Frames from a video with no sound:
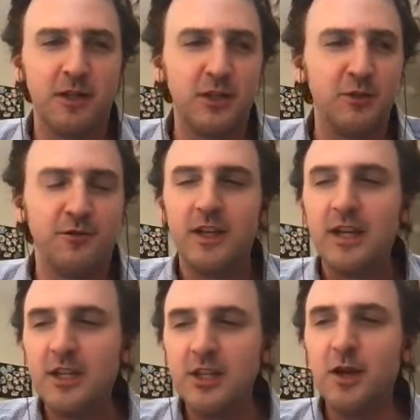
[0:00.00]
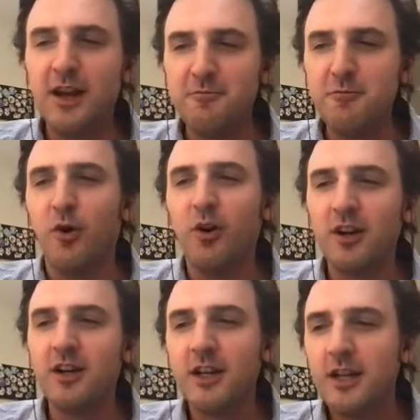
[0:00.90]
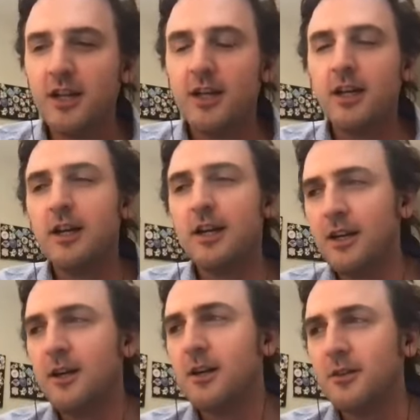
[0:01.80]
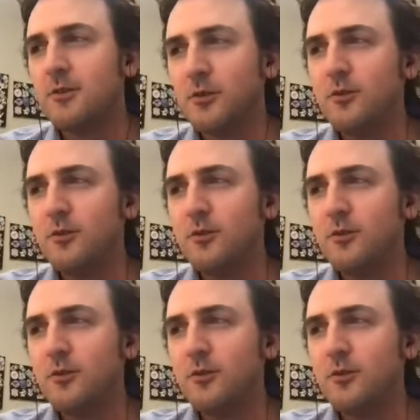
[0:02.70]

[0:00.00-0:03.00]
But you've, you have more, uh,